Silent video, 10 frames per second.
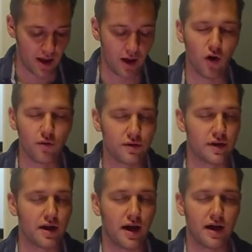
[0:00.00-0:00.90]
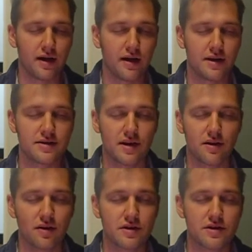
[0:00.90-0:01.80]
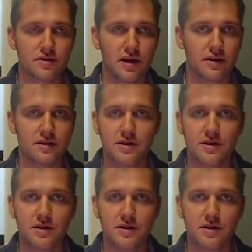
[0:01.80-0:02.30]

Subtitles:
And hopefully I say all this correctly.